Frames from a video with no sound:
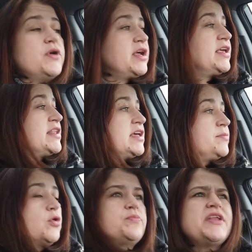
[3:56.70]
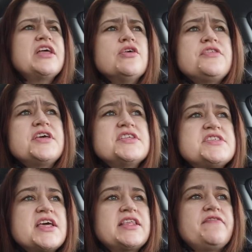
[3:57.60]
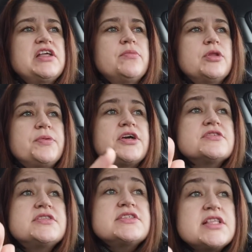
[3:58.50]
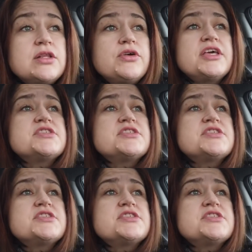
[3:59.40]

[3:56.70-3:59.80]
when I get the remote, but I don't think it's yet available, because this little